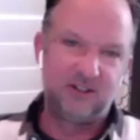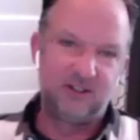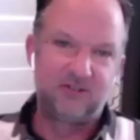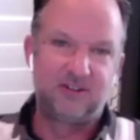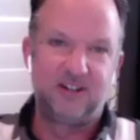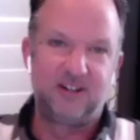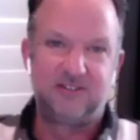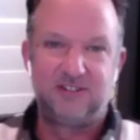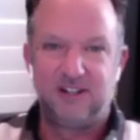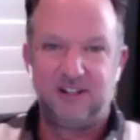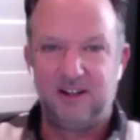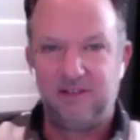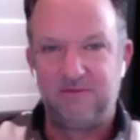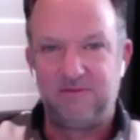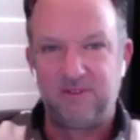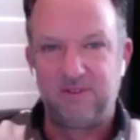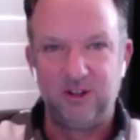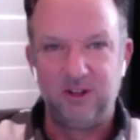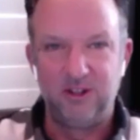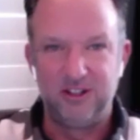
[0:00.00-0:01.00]
interesting uh,
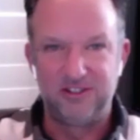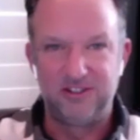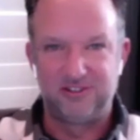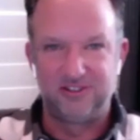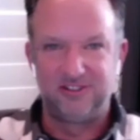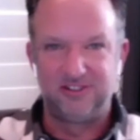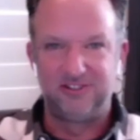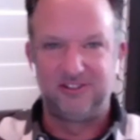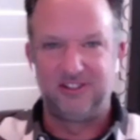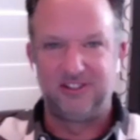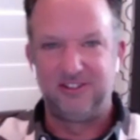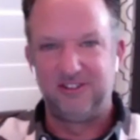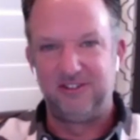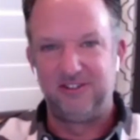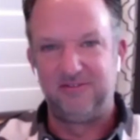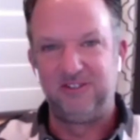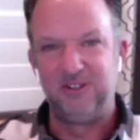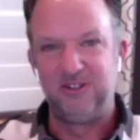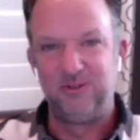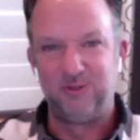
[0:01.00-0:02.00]
for the listeners and the
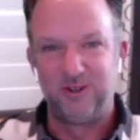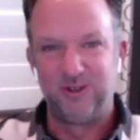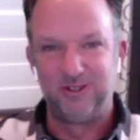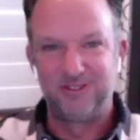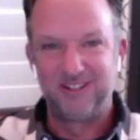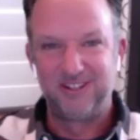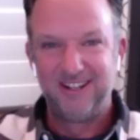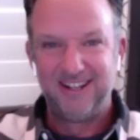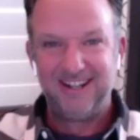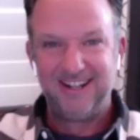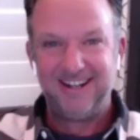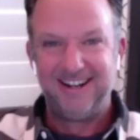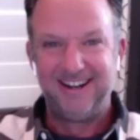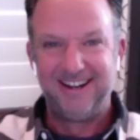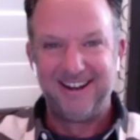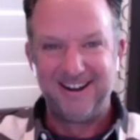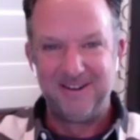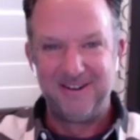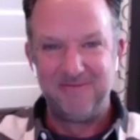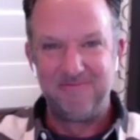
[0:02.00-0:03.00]
viewers.
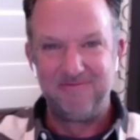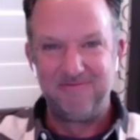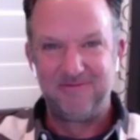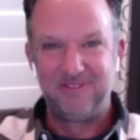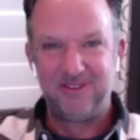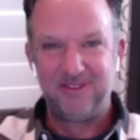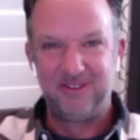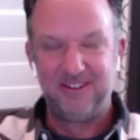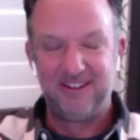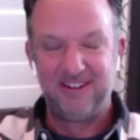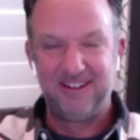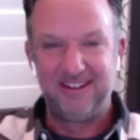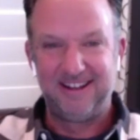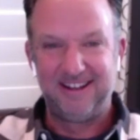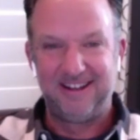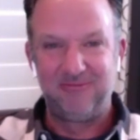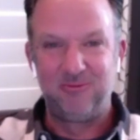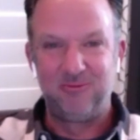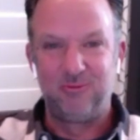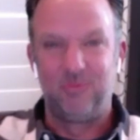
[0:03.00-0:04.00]
Um,
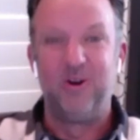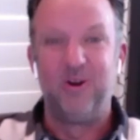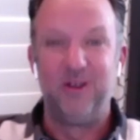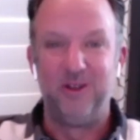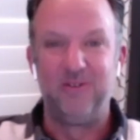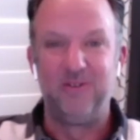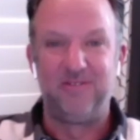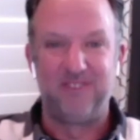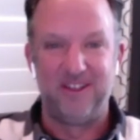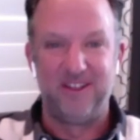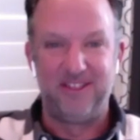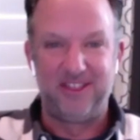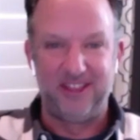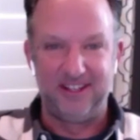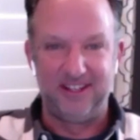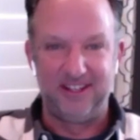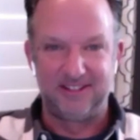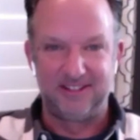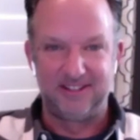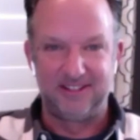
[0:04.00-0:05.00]
one of the fun
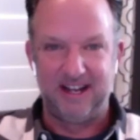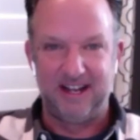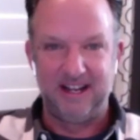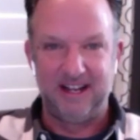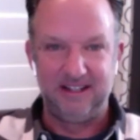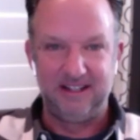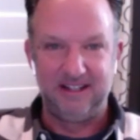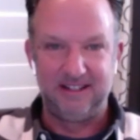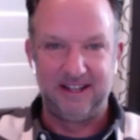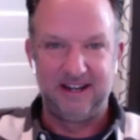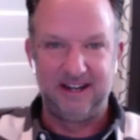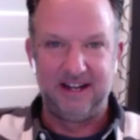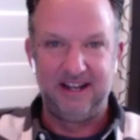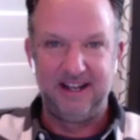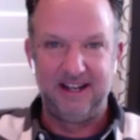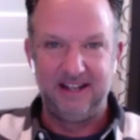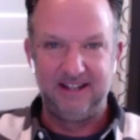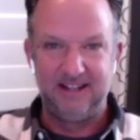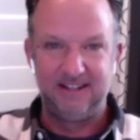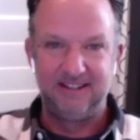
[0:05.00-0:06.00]
things that I that
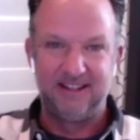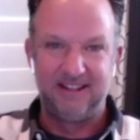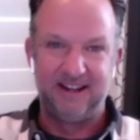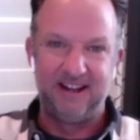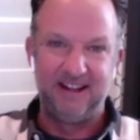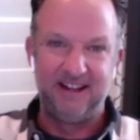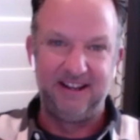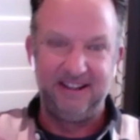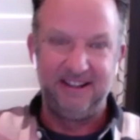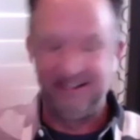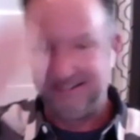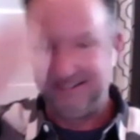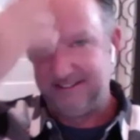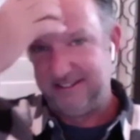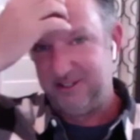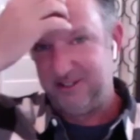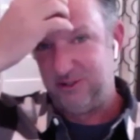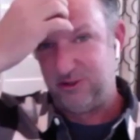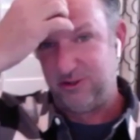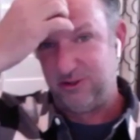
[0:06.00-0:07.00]
I that I
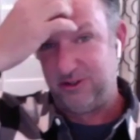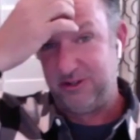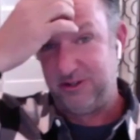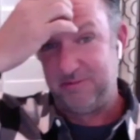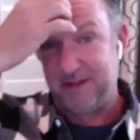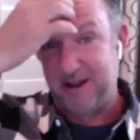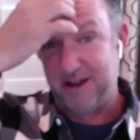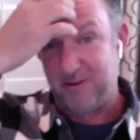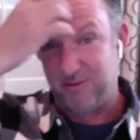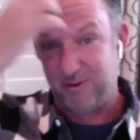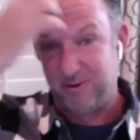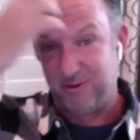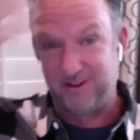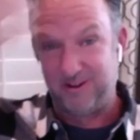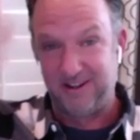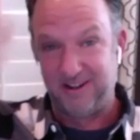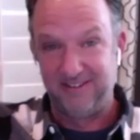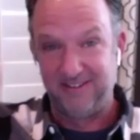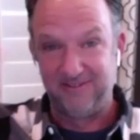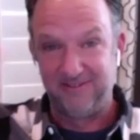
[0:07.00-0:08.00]
enjoy about
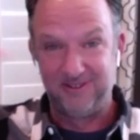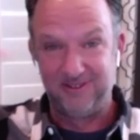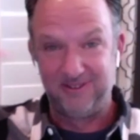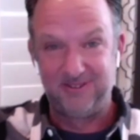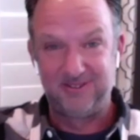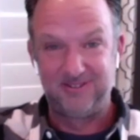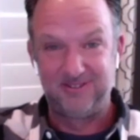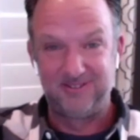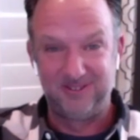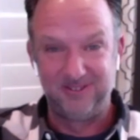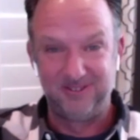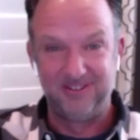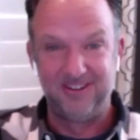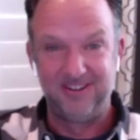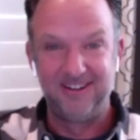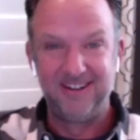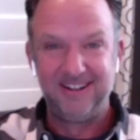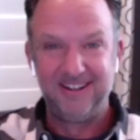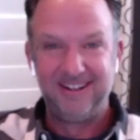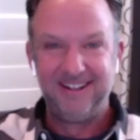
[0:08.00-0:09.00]
working with Stuart